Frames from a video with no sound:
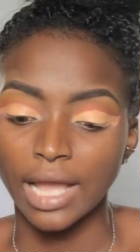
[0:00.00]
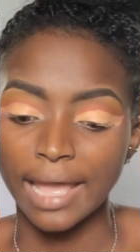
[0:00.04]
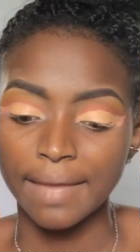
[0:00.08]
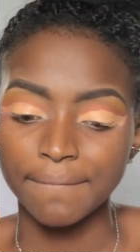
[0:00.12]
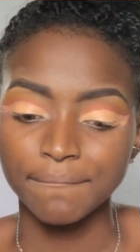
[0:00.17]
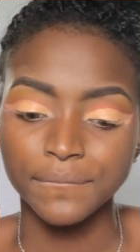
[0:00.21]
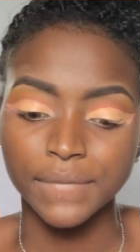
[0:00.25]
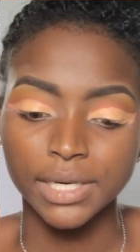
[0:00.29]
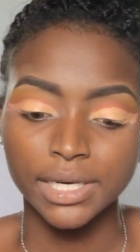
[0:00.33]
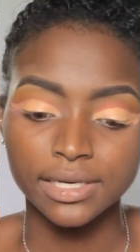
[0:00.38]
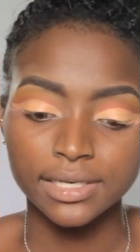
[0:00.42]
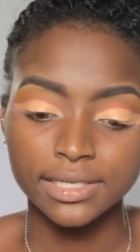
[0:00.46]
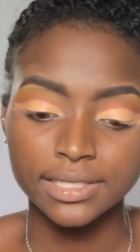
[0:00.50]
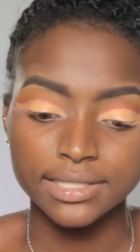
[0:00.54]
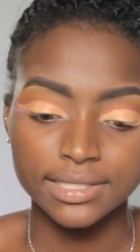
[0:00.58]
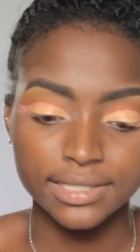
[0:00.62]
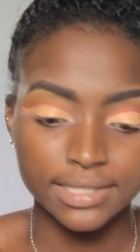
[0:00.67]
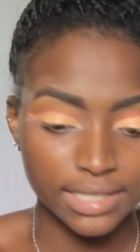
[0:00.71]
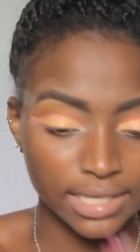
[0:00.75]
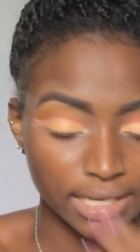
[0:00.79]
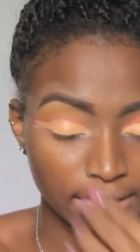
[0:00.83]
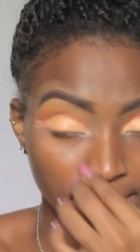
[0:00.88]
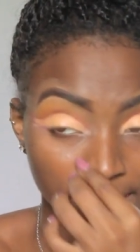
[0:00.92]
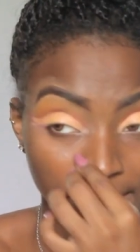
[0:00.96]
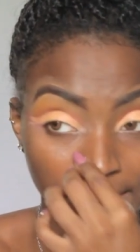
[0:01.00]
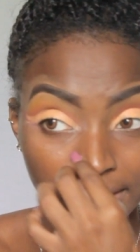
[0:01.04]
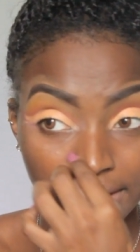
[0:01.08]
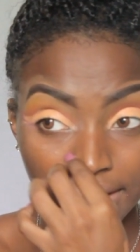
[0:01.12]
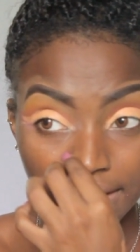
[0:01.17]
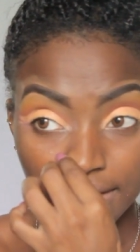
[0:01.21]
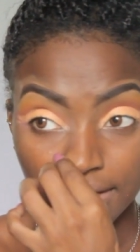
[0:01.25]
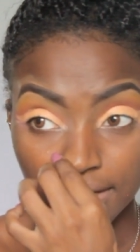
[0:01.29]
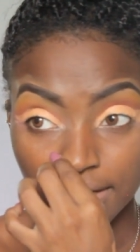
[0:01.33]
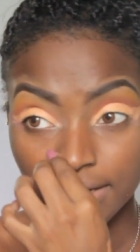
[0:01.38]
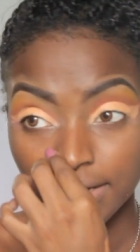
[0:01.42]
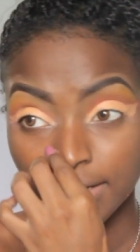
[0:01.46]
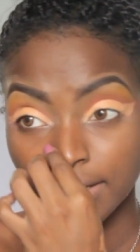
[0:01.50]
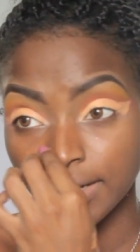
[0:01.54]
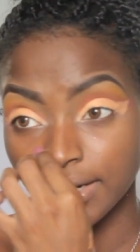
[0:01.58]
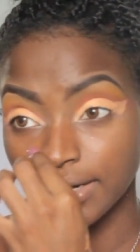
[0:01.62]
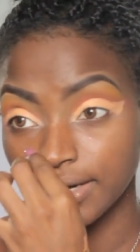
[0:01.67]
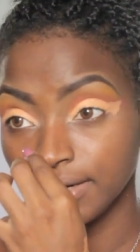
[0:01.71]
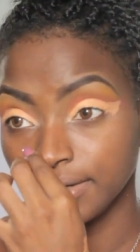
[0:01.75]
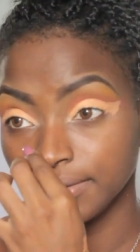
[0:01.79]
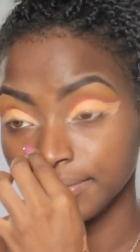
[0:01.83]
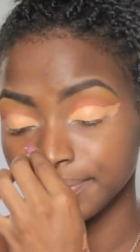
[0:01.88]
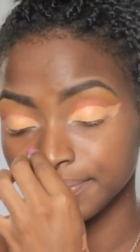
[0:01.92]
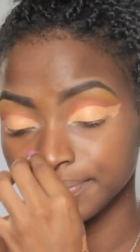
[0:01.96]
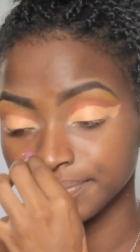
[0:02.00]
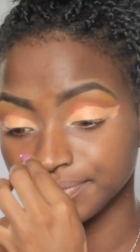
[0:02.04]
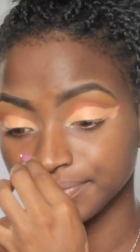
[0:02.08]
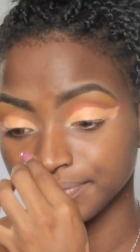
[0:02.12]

I'm barely seeing any color.